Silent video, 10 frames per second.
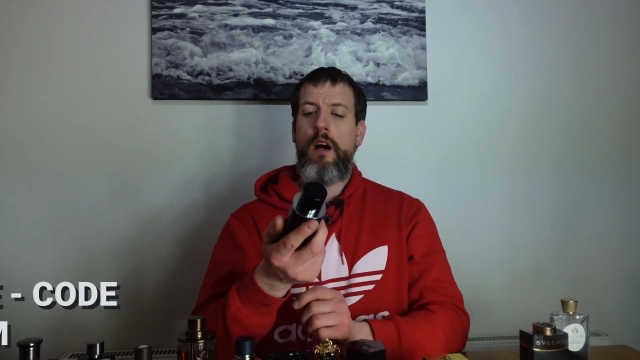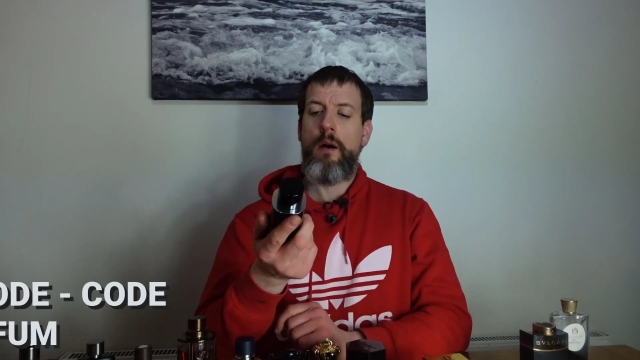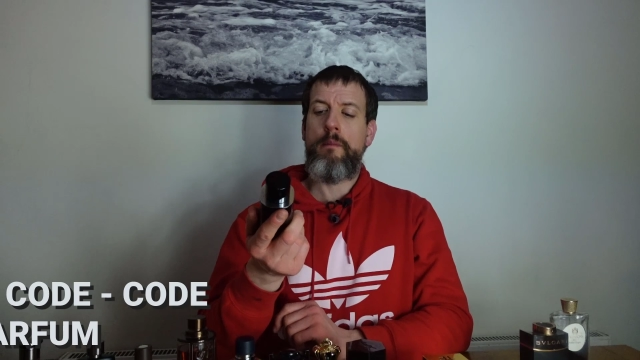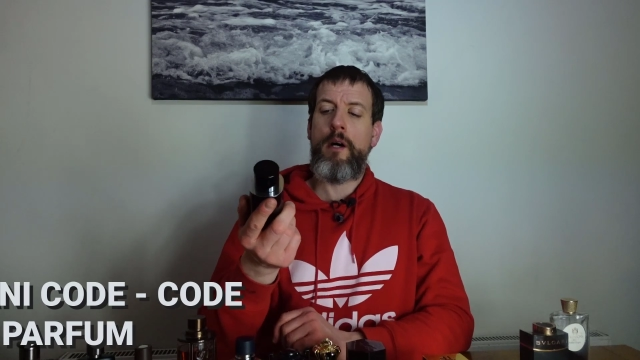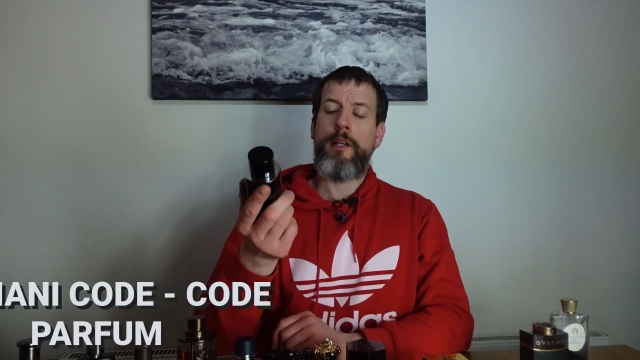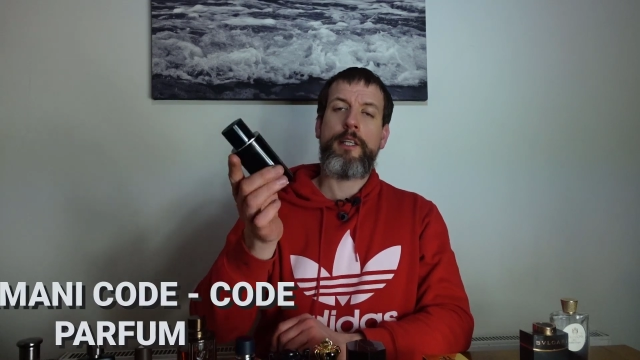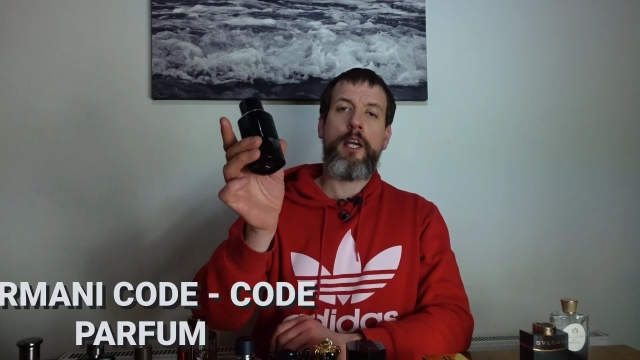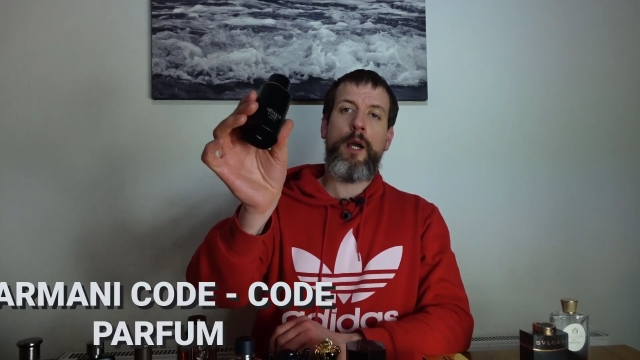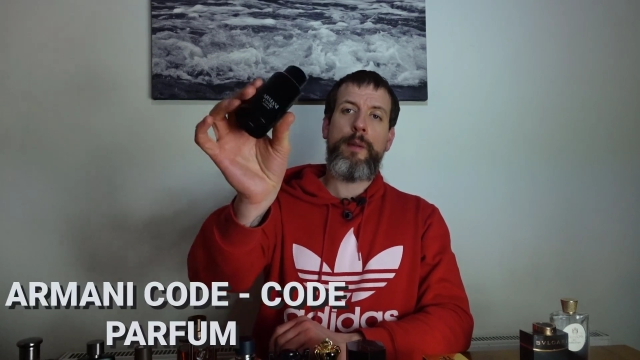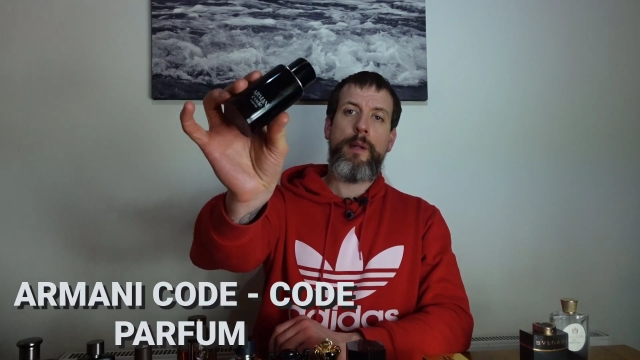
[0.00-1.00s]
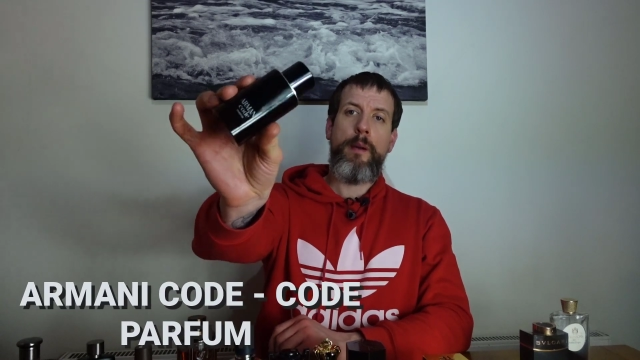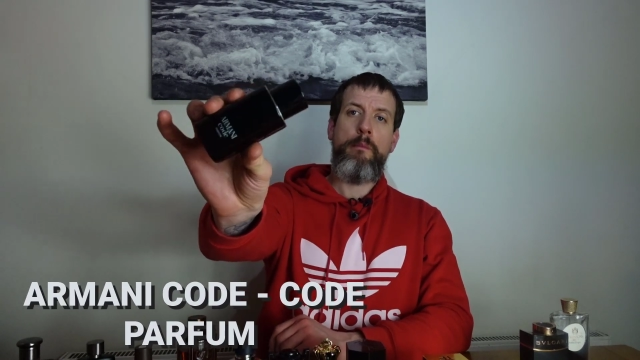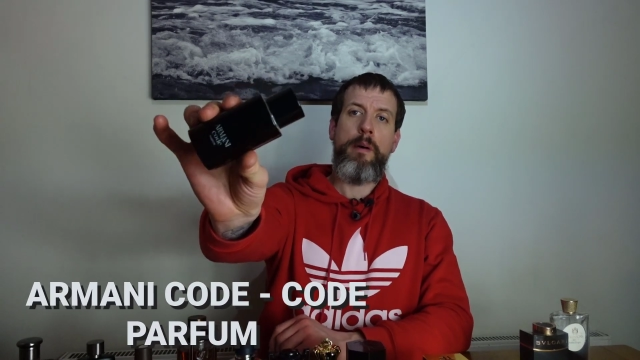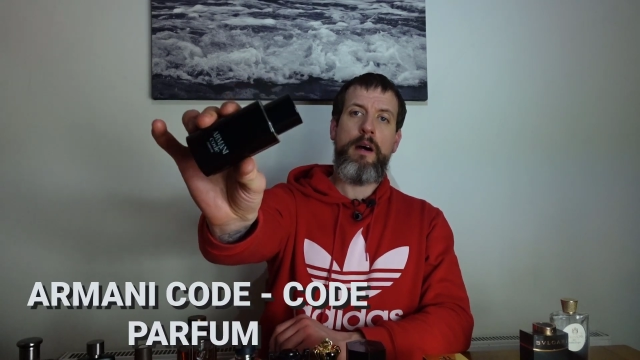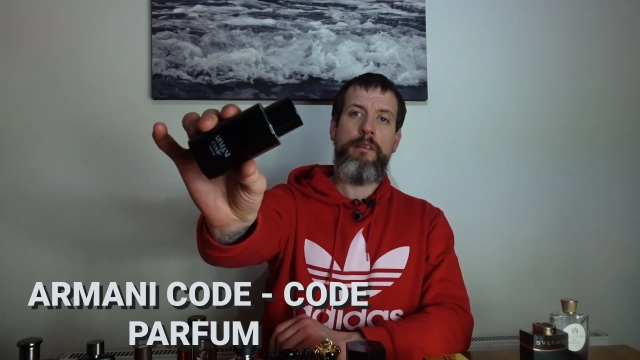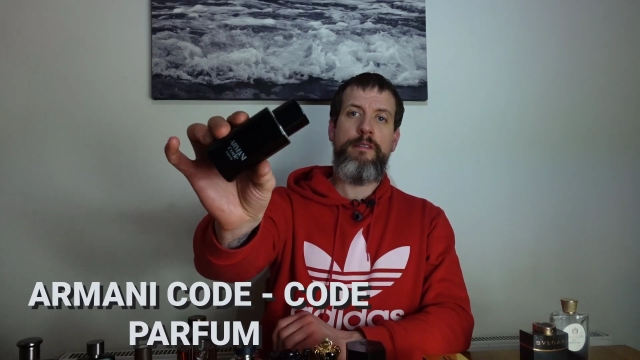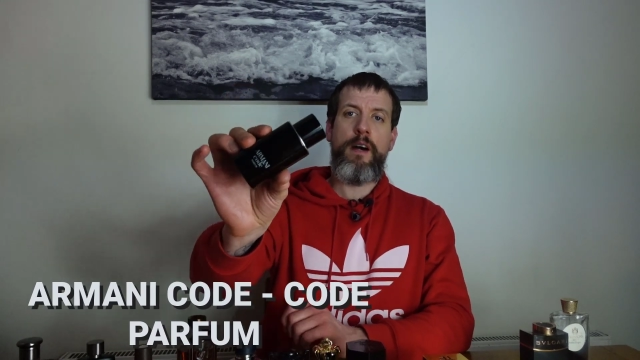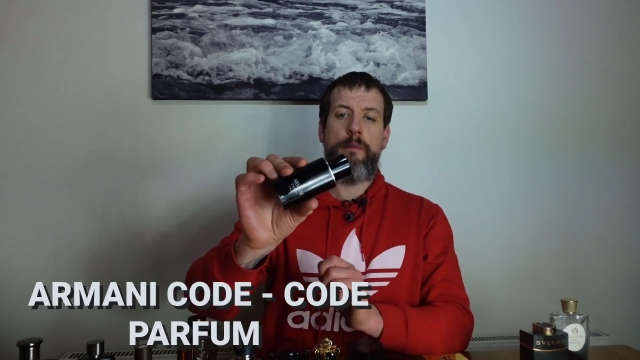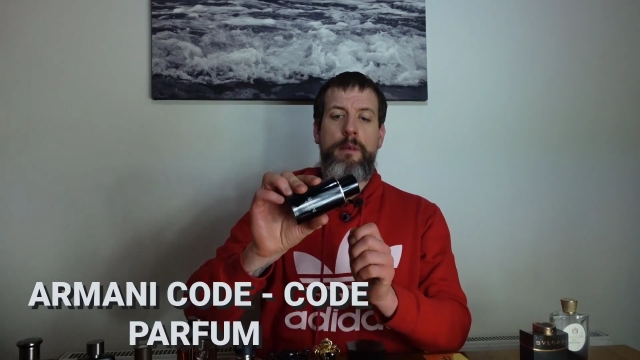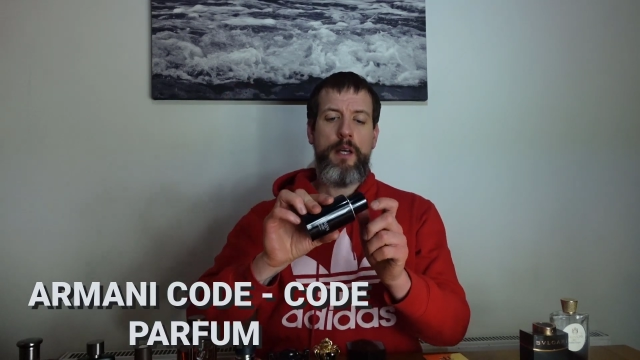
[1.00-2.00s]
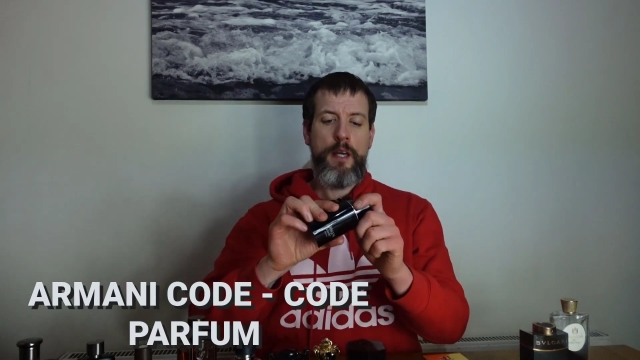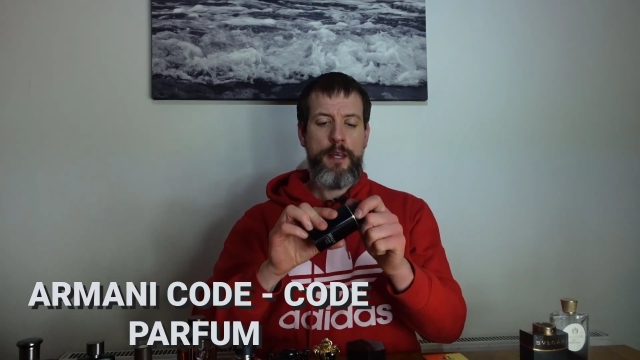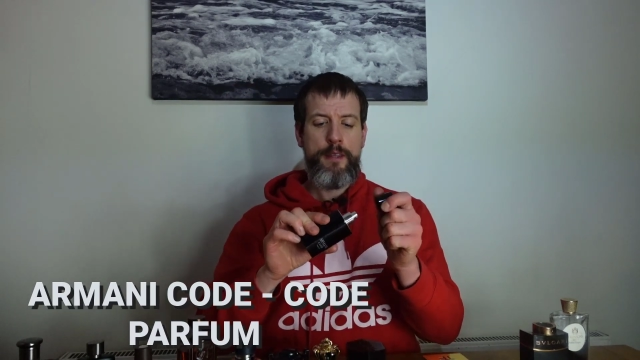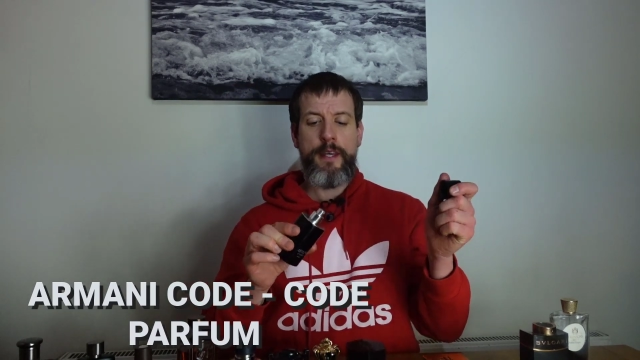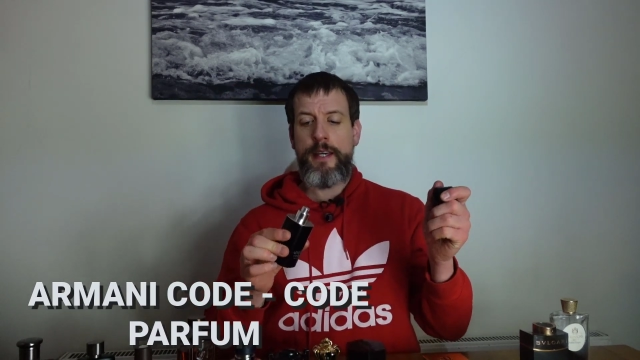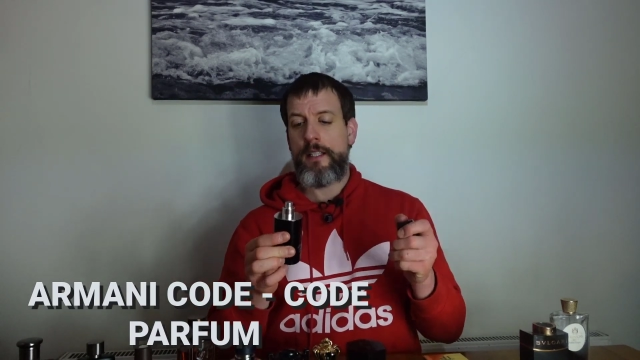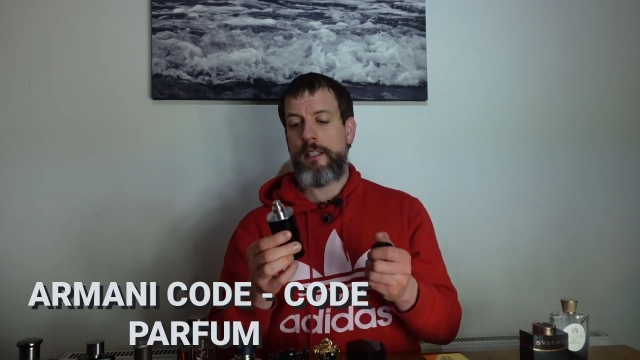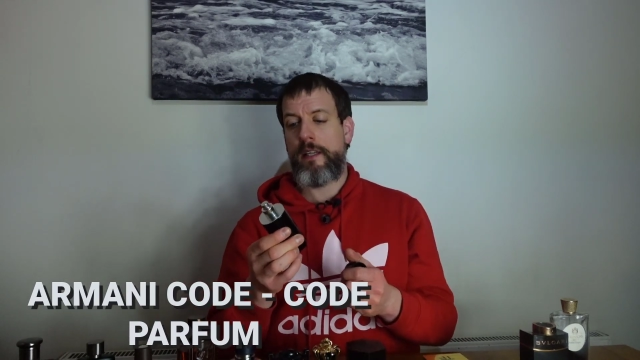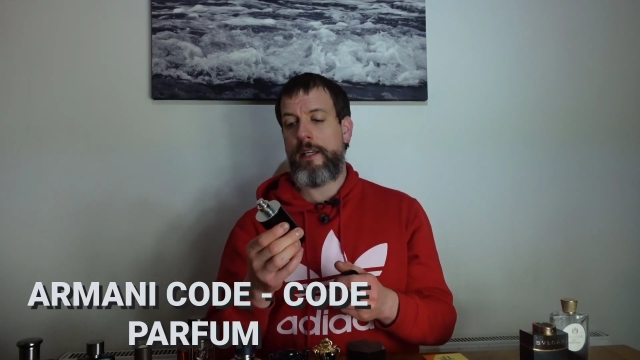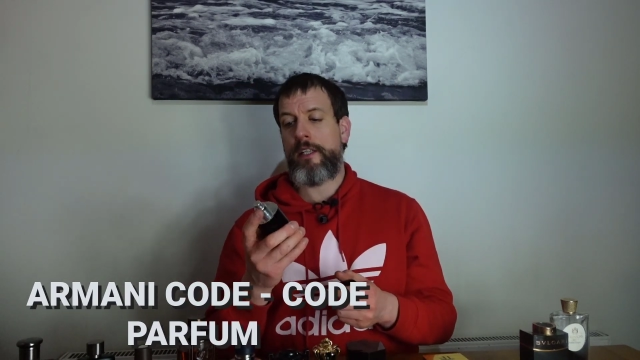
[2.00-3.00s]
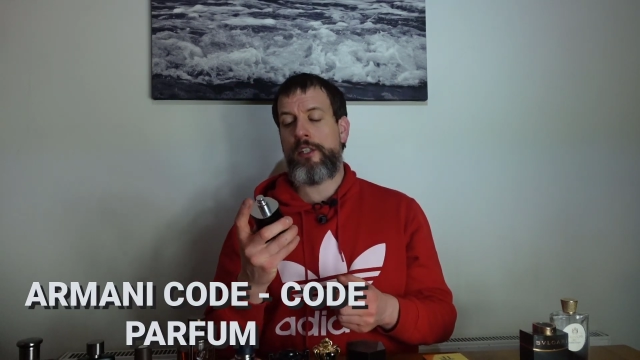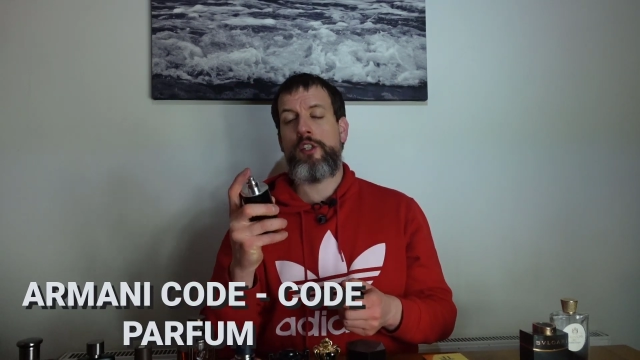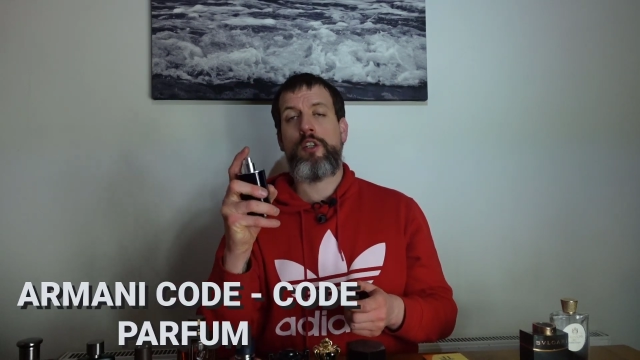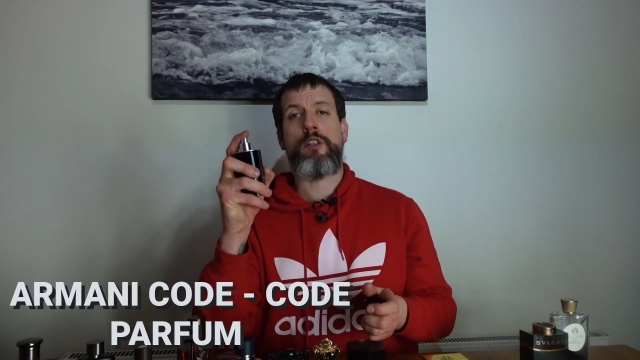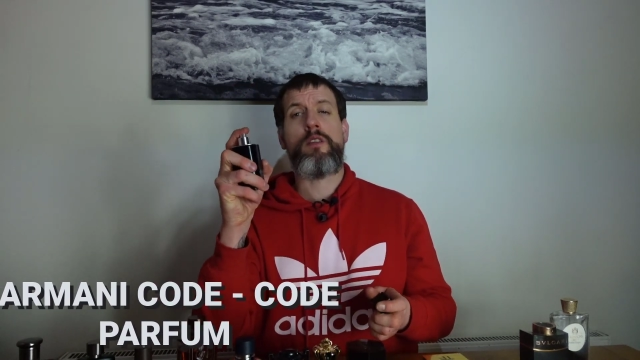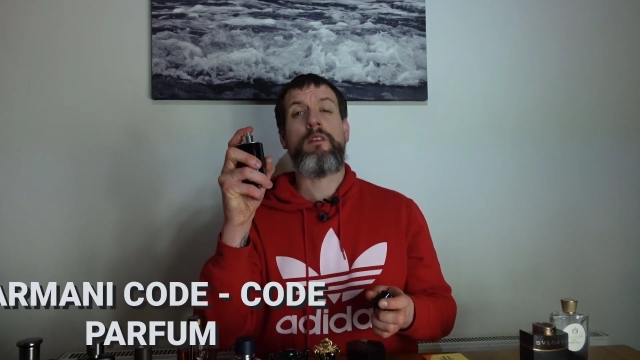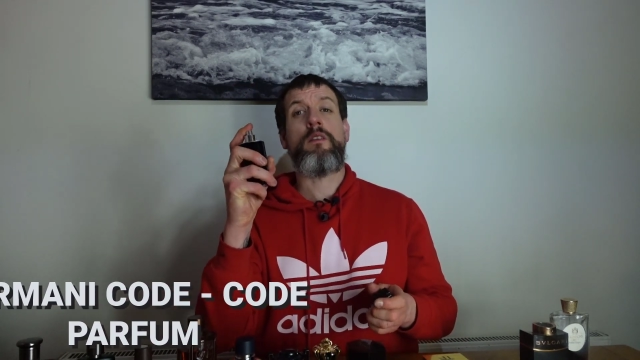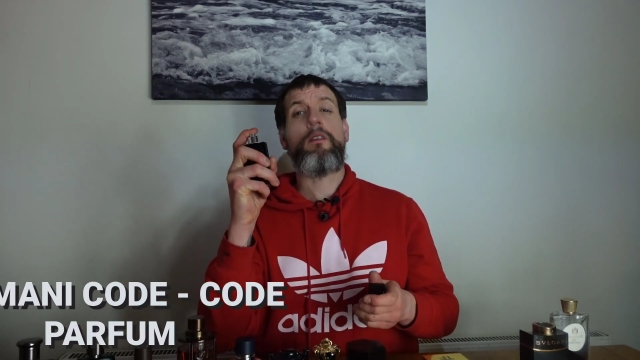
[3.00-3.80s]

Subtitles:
Armani Code Parfum. This is just